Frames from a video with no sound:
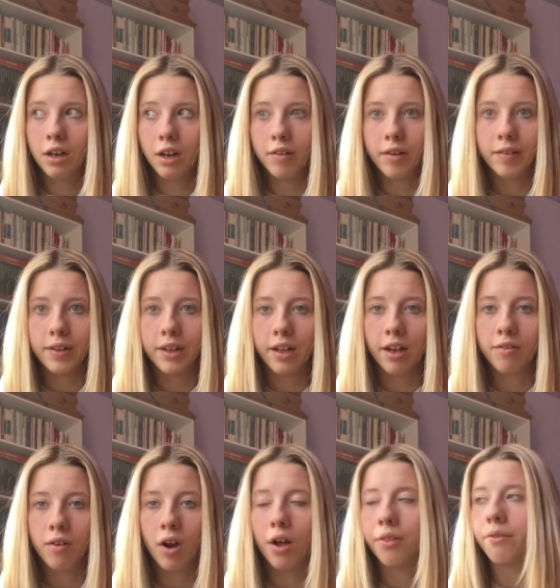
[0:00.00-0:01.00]
of everything I've
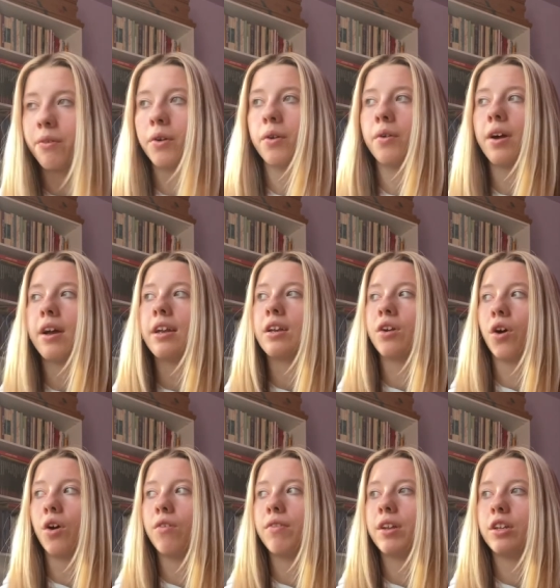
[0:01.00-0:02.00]
gone through, and
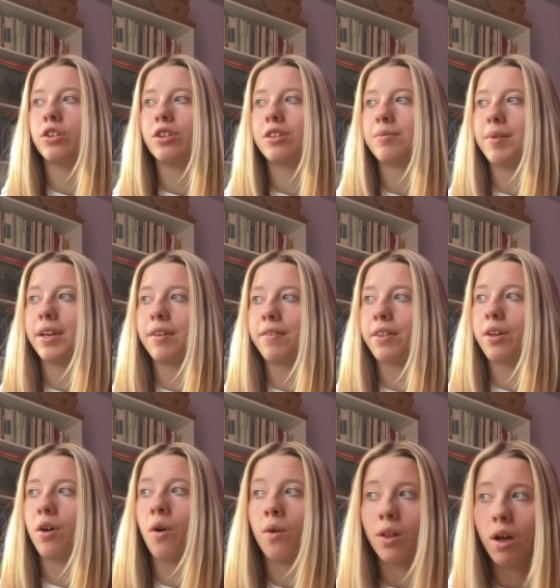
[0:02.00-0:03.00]
COVID has just made everything
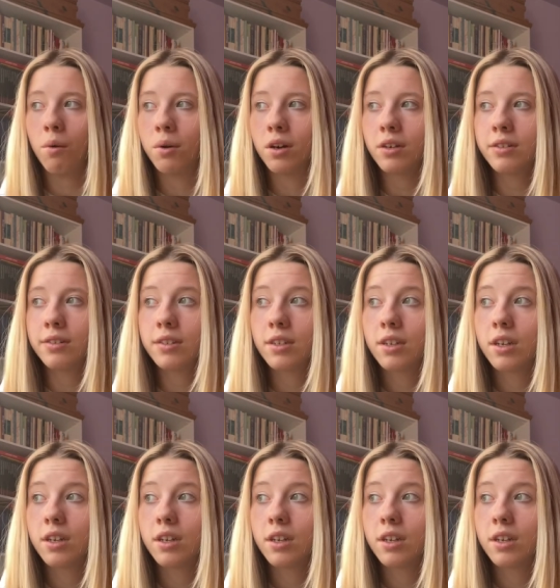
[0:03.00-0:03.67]
a whole lot worse.